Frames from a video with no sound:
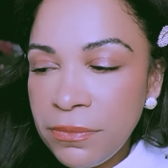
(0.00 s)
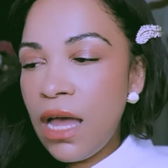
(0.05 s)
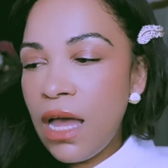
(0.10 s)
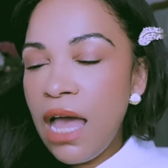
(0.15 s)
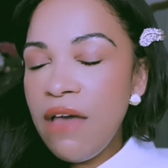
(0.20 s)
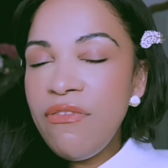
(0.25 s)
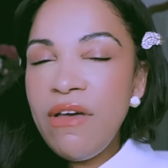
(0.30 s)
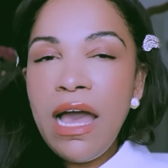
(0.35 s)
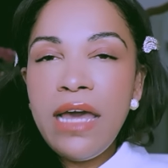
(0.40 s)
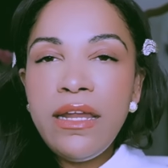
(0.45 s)

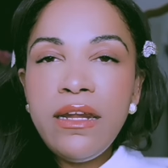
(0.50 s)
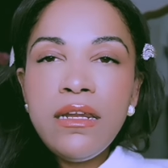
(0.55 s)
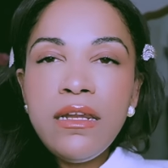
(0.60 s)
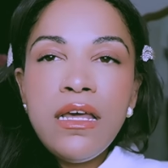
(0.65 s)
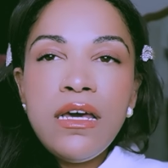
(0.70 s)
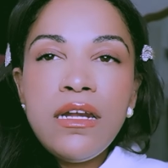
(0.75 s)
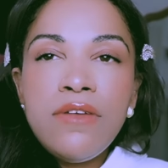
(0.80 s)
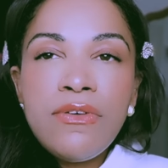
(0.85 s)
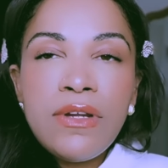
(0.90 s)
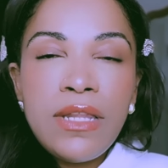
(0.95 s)
I've had a
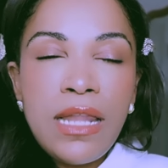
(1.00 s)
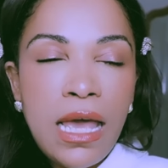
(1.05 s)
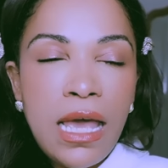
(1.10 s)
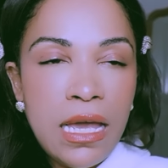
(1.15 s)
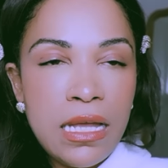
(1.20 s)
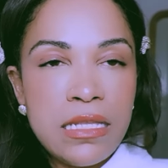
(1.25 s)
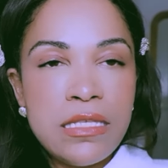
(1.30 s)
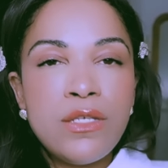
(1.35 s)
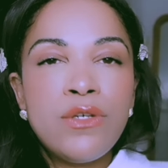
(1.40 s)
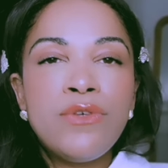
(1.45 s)
lot of
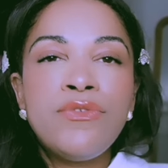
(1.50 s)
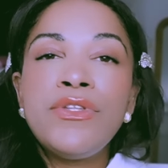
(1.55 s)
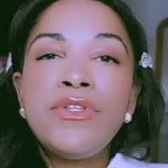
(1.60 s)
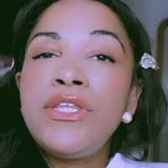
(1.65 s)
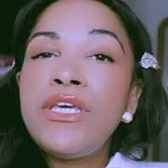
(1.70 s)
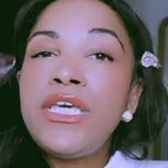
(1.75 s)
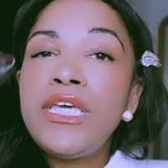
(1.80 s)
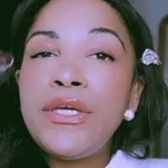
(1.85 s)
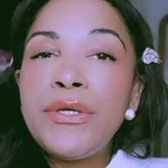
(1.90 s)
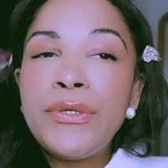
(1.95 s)
clients over
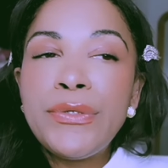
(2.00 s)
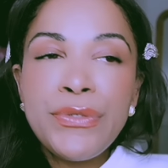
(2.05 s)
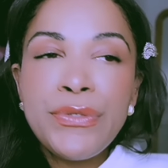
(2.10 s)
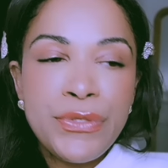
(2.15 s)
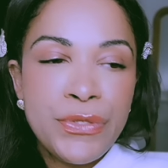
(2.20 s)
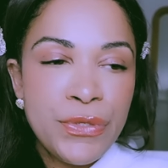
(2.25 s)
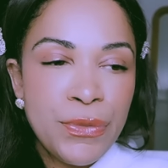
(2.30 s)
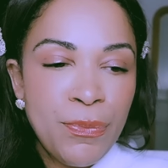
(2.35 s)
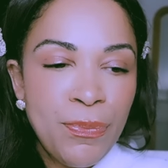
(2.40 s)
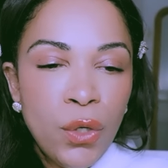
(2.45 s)
the
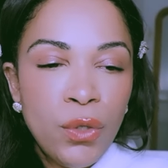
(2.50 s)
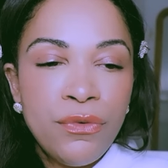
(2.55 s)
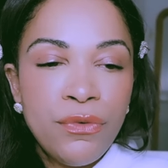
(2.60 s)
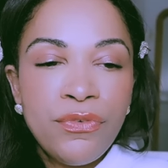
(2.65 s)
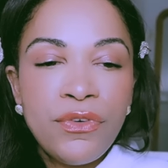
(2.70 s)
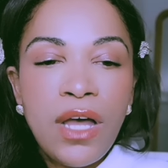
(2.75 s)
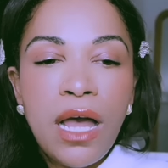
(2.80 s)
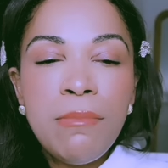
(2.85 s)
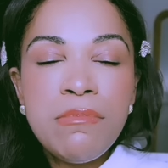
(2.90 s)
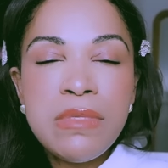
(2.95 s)
years
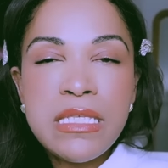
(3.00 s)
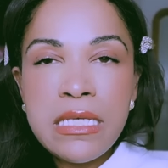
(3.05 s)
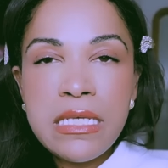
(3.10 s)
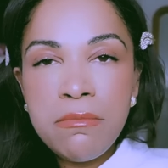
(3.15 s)
who've come to